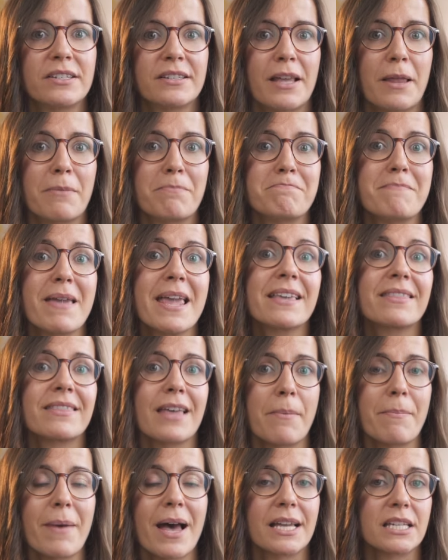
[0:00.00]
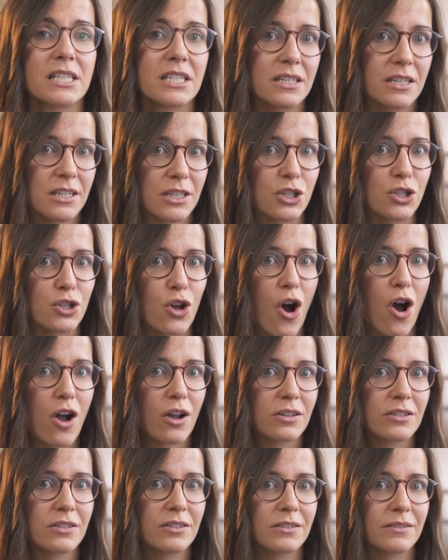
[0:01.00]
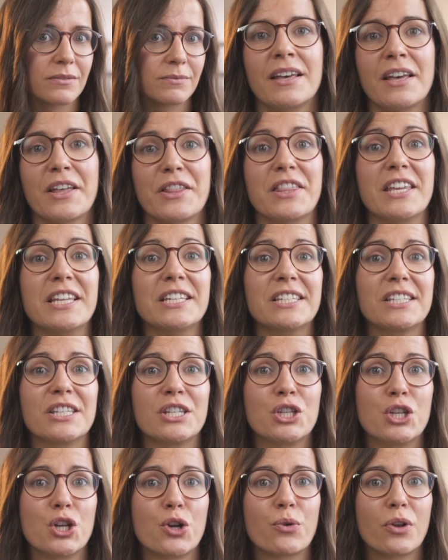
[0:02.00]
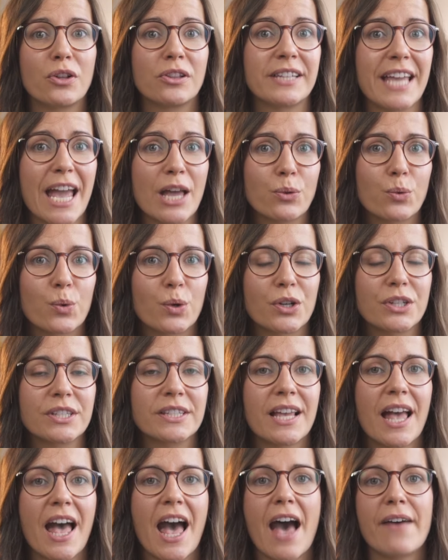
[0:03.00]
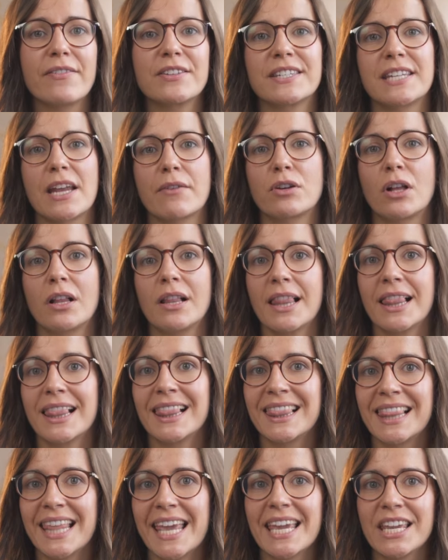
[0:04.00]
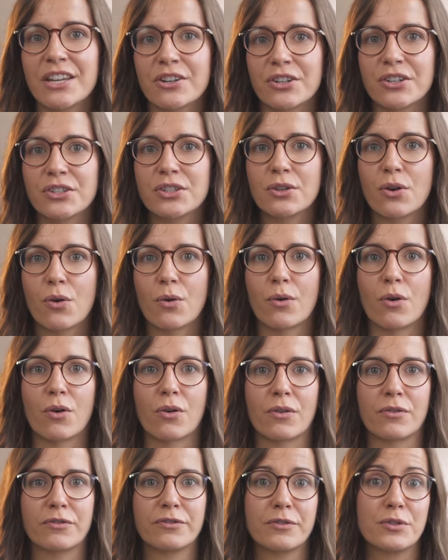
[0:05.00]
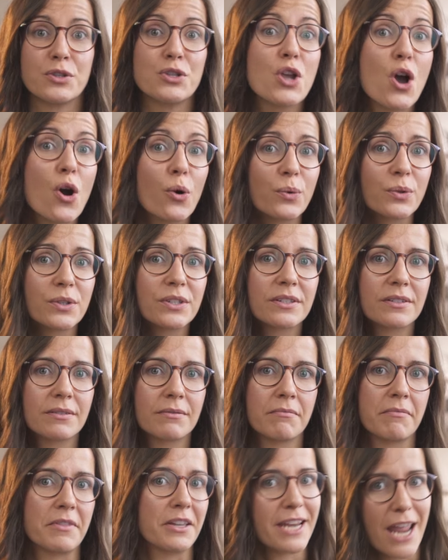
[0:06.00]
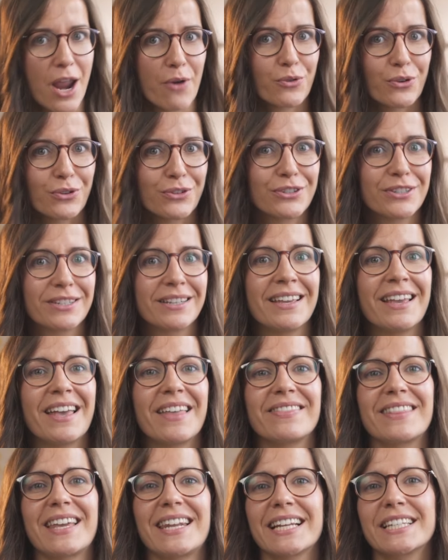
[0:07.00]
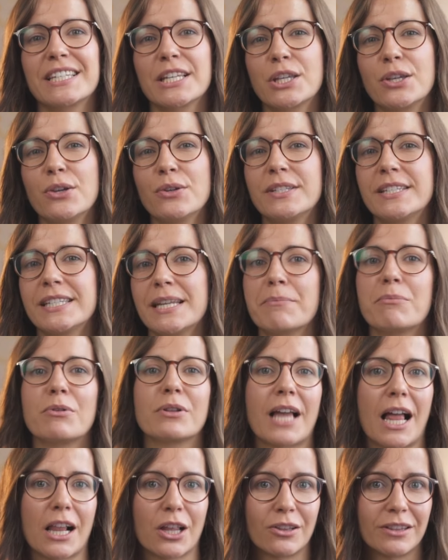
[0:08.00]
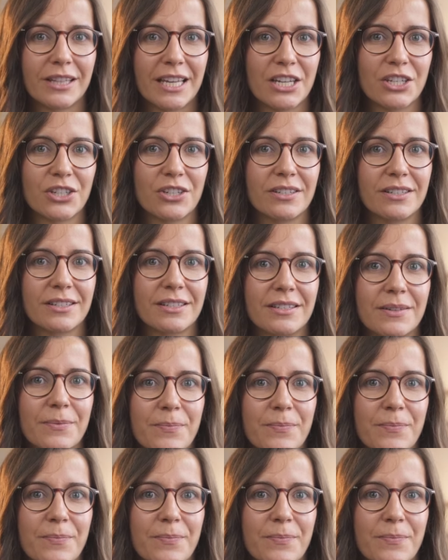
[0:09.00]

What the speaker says: that make them as dogs. These neural networks have several layers of nodes, the neurons, that execute simple calculations.